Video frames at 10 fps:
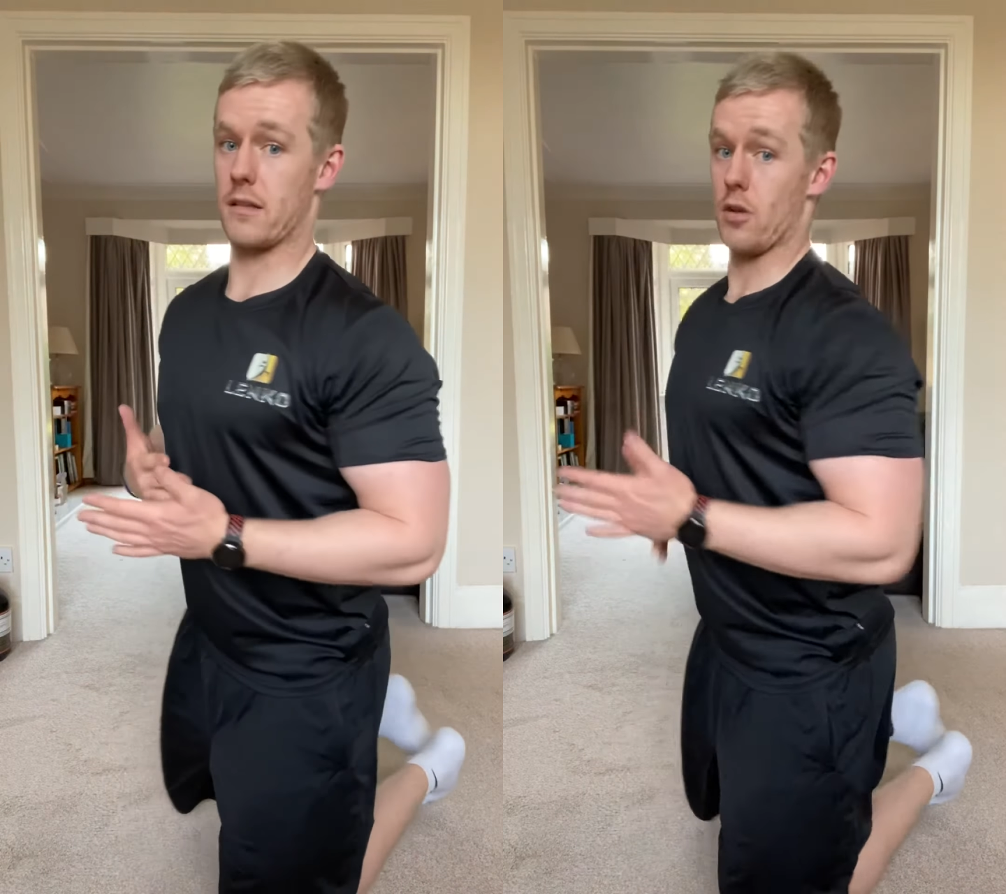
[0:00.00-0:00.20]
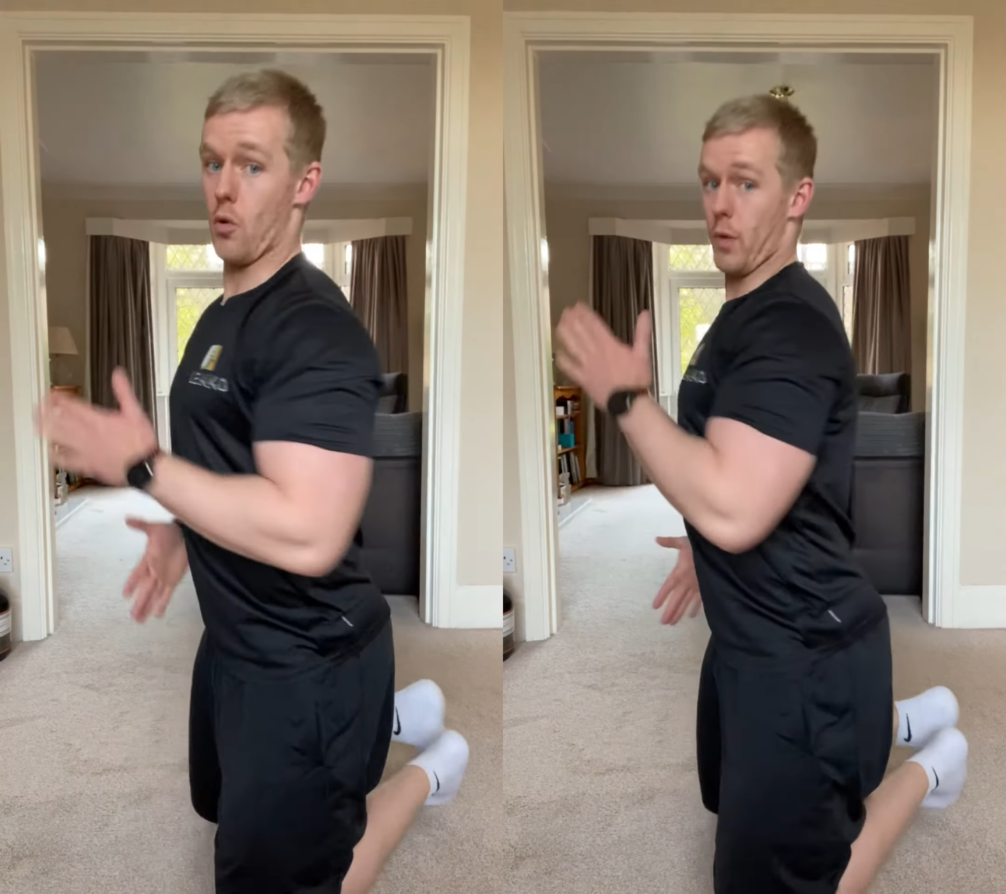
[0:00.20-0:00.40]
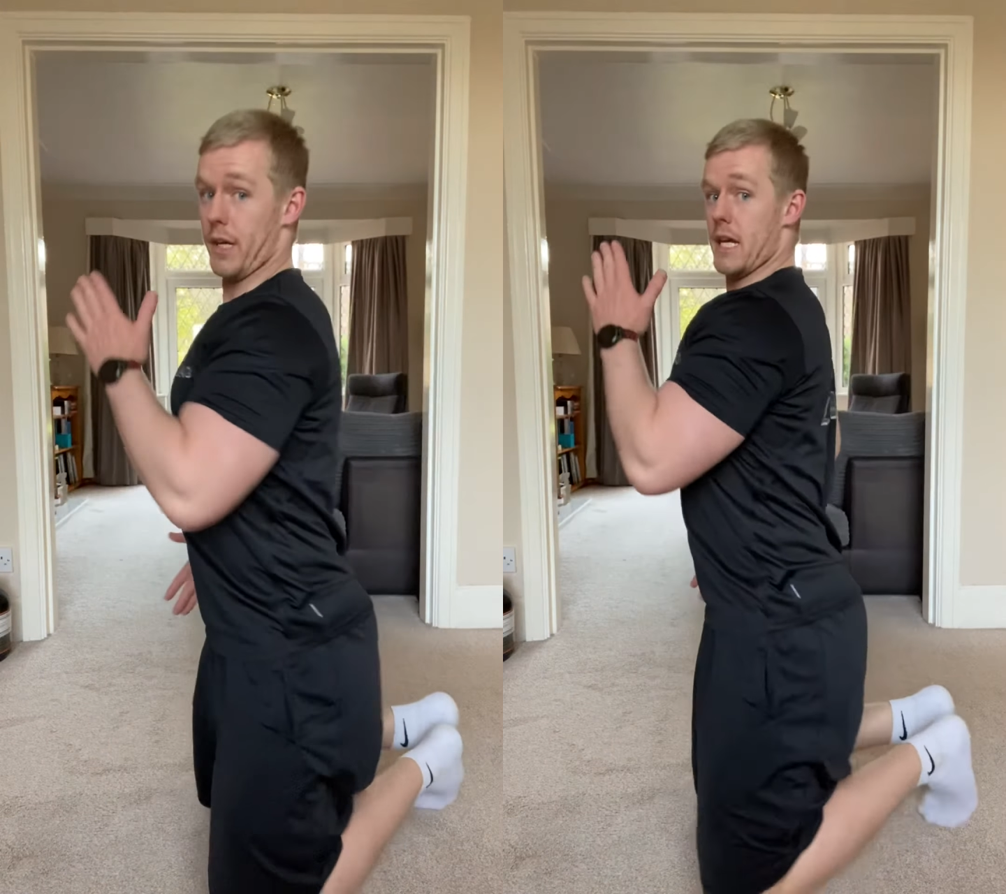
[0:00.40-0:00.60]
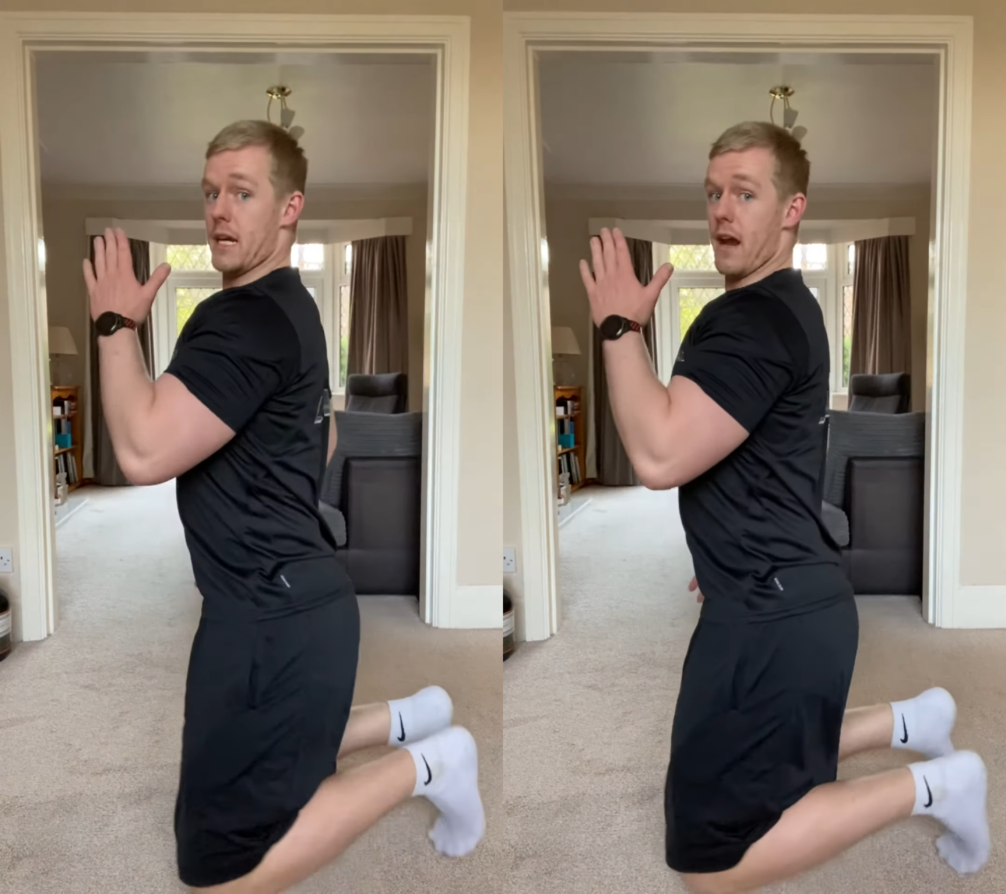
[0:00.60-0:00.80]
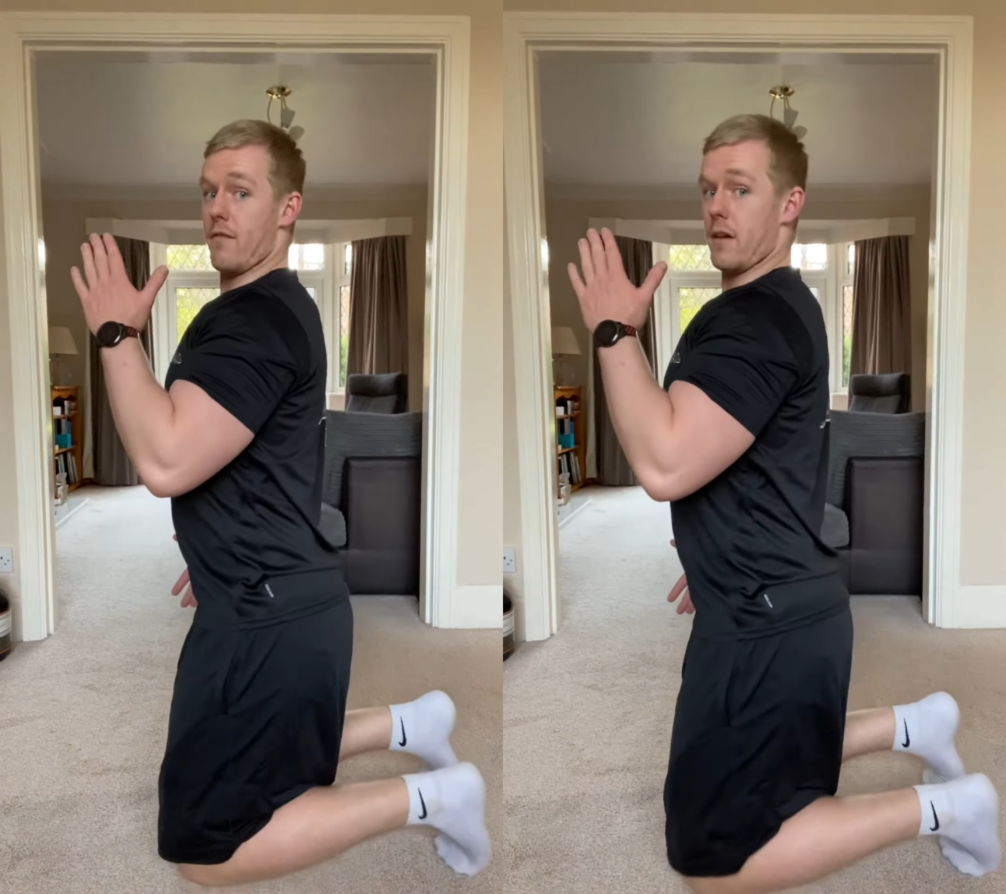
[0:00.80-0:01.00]
So we need
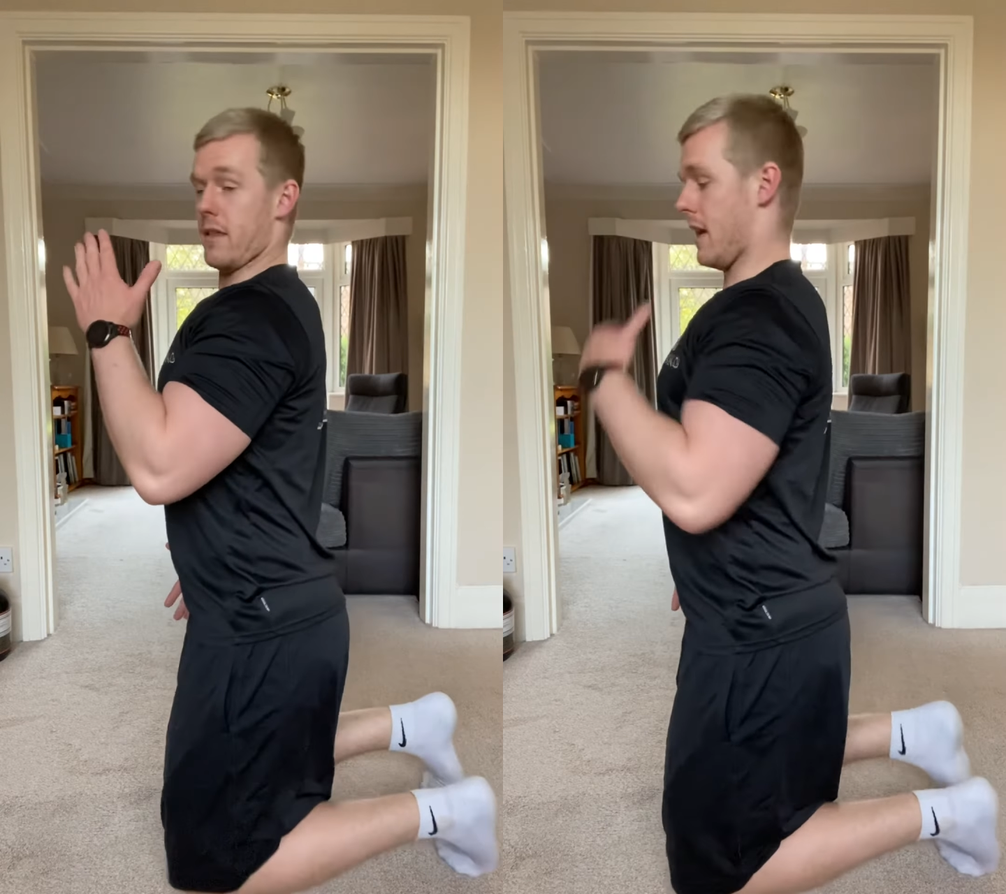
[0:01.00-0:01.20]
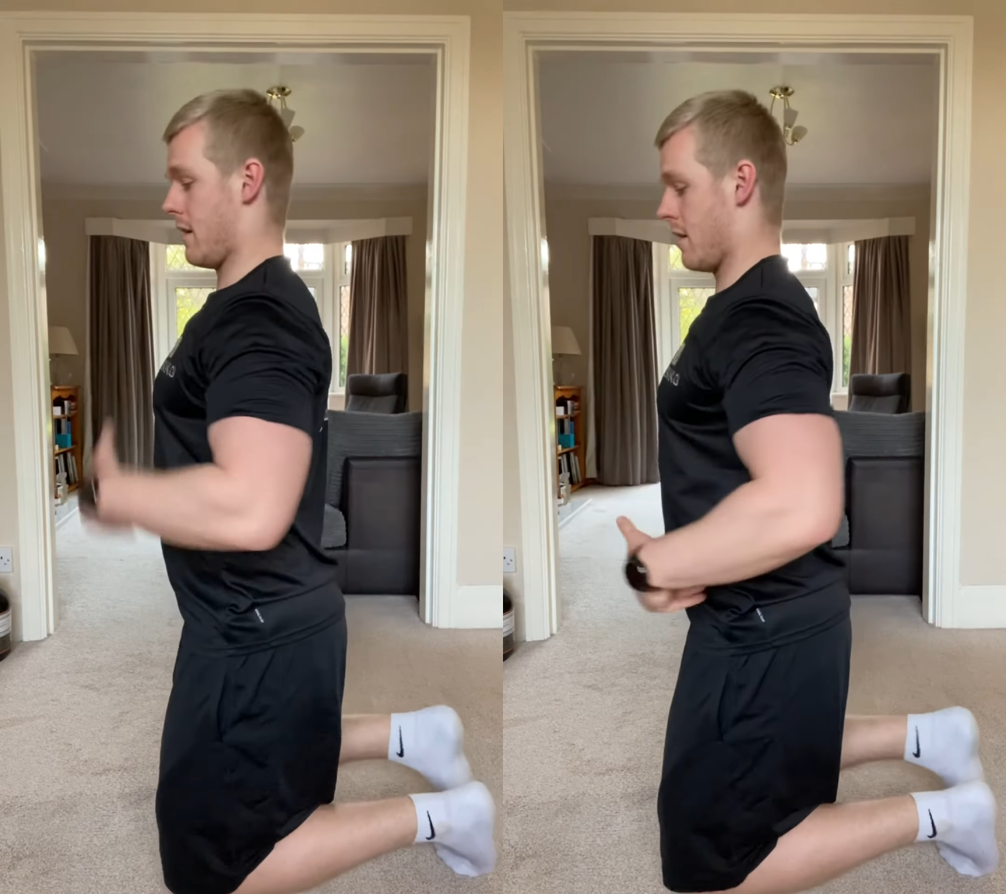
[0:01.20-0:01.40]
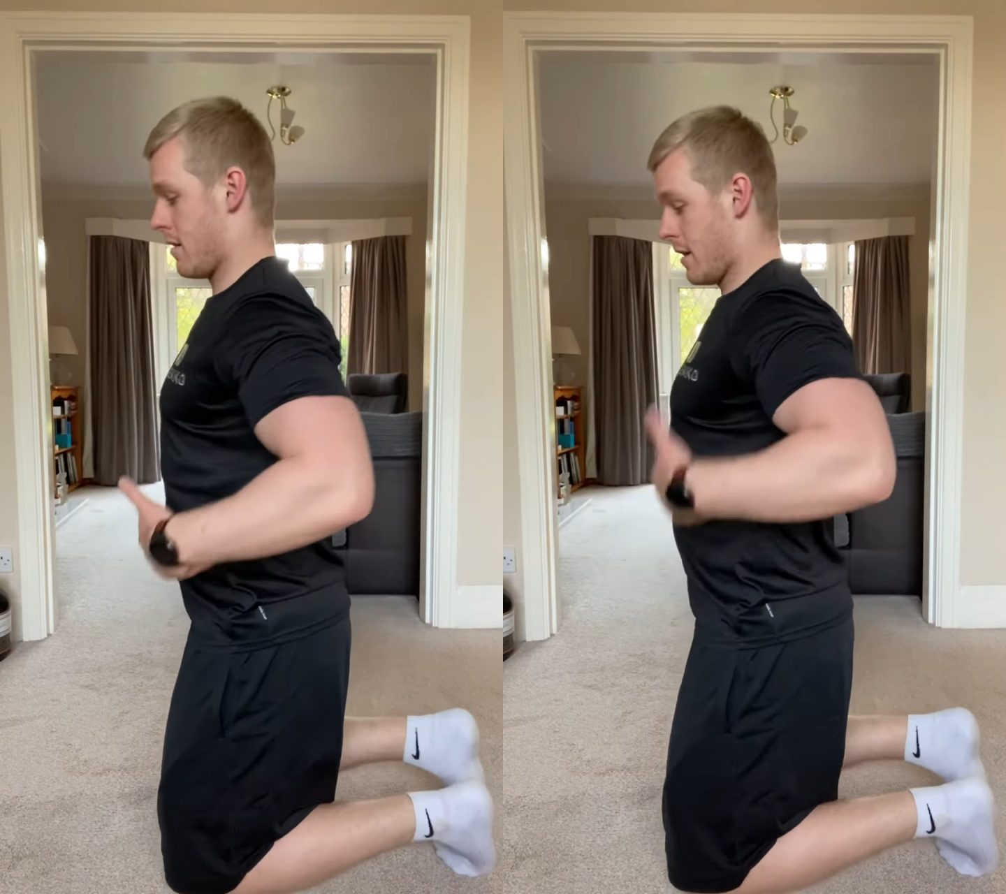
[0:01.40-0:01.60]
everything